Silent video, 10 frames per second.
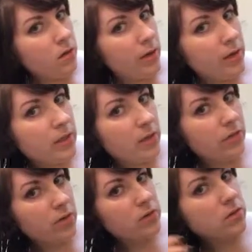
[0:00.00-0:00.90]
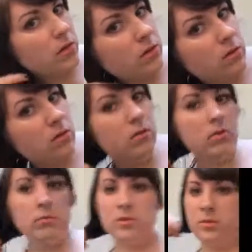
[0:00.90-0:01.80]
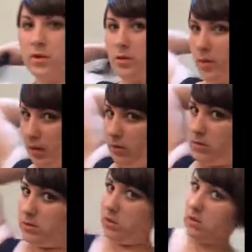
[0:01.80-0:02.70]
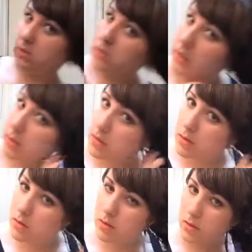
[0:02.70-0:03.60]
Alright, that feels good. I'm going to bring it back around to the other side.